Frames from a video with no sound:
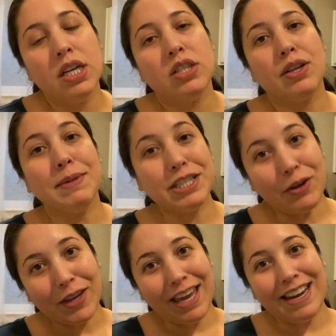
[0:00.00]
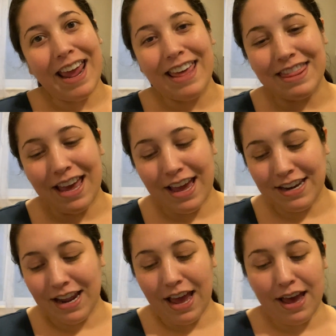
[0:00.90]
So I'm gonna soak it, and
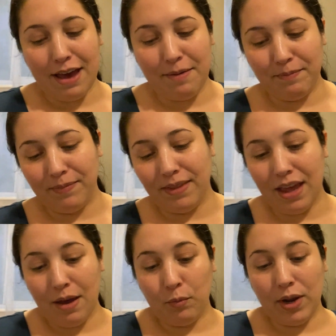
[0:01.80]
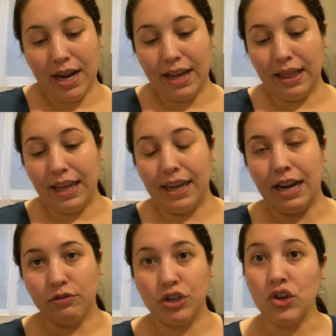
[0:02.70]
then when I lay it
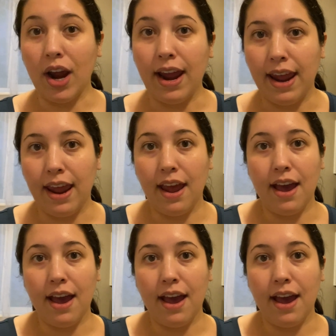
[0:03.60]
out to dry,